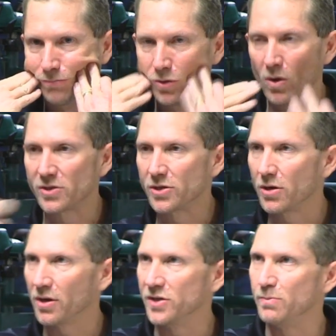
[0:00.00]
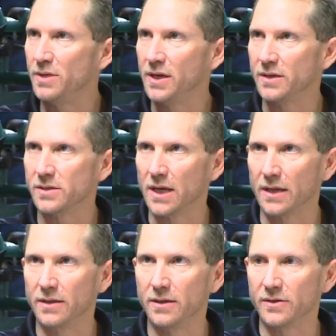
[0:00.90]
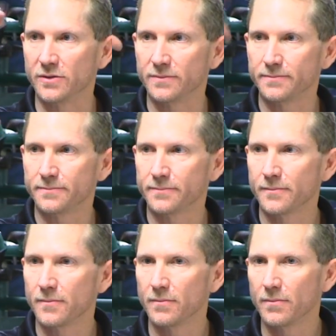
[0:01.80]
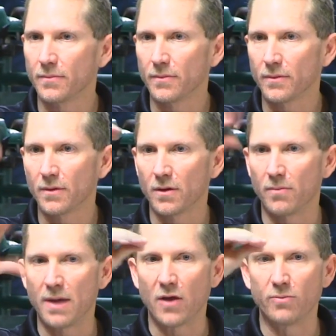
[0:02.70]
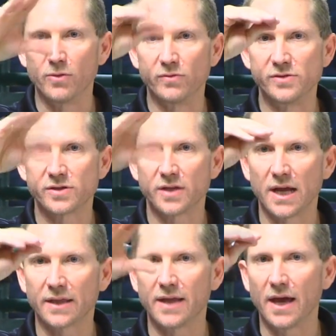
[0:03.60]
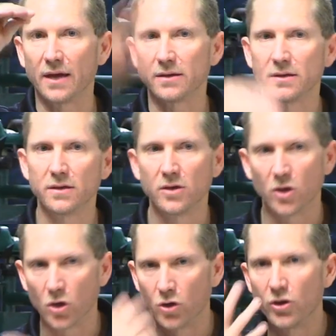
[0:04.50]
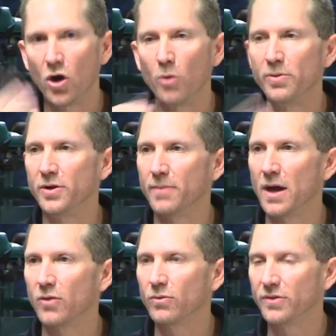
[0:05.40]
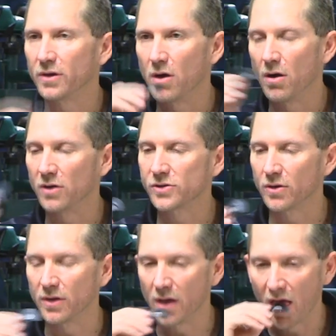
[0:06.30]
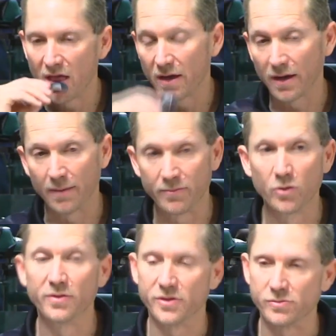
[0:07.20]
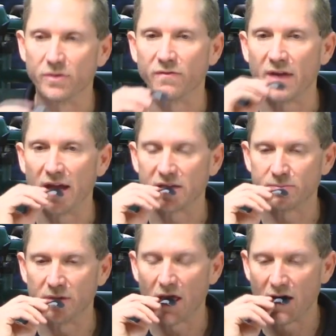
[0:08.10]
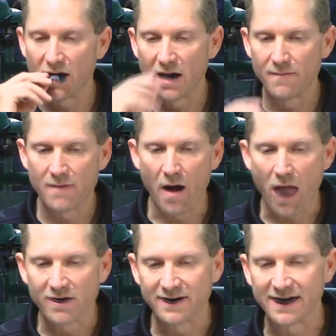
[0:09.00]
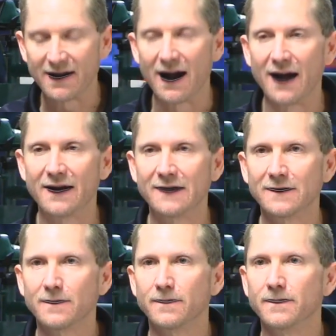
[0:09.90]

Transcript: You watch a turkey's beak, it's like this. Her mouth moves just like that. Learn to open your mouth with the call. I'll show you. Now, I'm doing this real fast, but you get a high note.